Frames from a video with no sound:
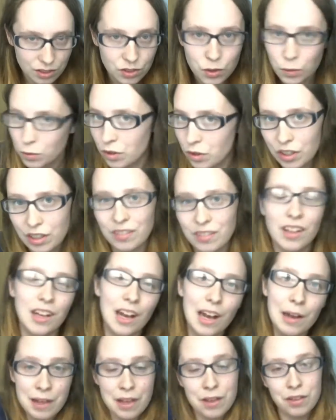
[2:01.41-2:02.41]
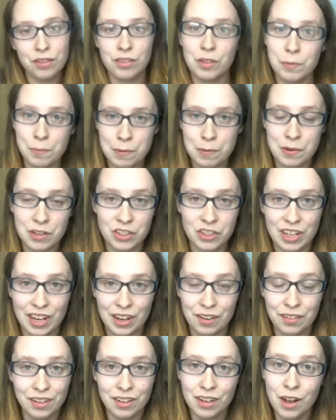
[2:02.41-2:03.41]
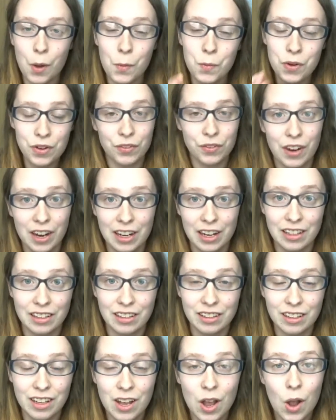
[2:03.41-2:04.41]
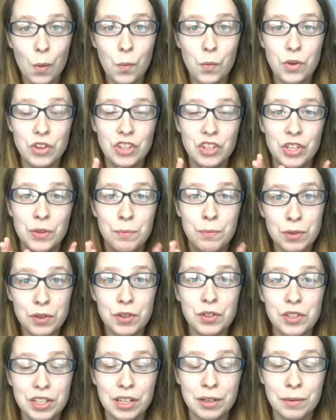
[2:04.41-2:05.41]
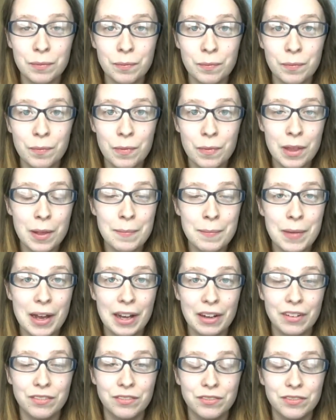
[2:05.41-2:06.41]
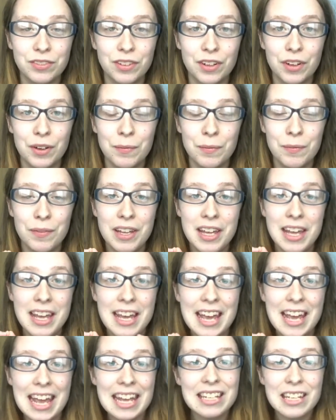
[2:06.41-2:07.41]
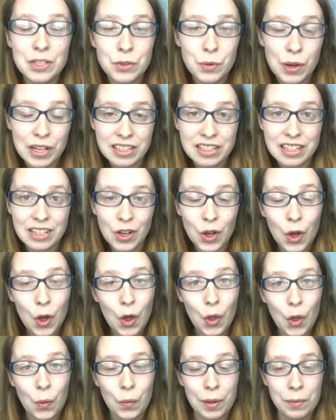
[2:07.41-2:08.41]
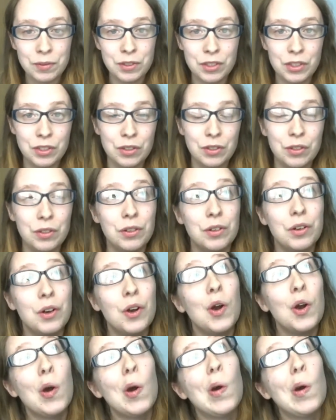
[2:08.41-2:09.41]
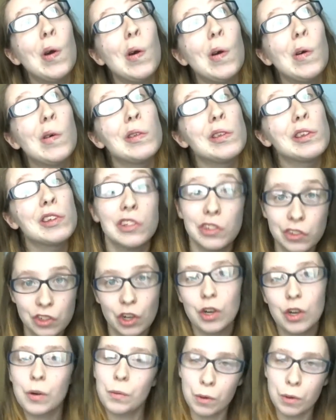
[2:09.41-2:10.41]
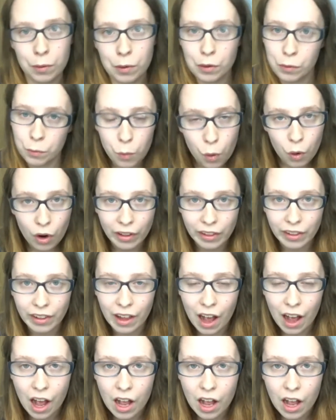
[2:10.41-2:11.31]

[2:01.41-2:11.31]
stop talking. I'm heading off to Beamish now with Ryan, which is a museum back from 1820 all the way up to the start of World War I.